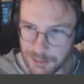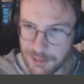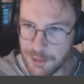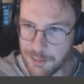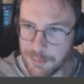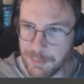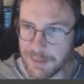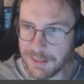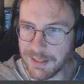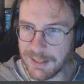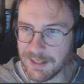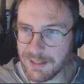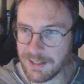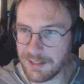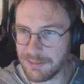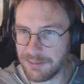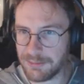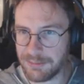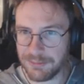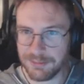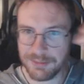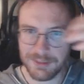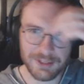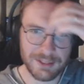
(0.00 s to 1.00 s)
speaking
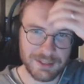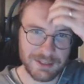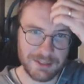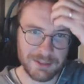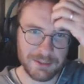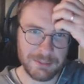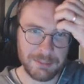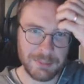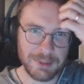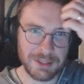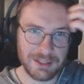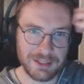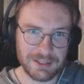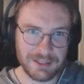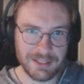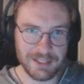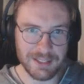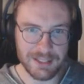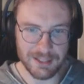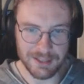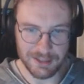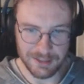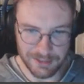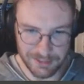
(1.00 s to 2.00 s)
of uh, Middle
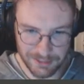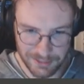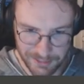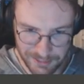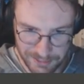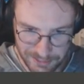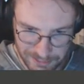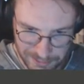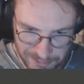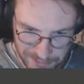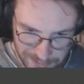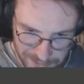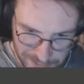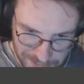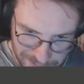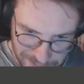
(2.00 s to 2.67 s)
East, uh,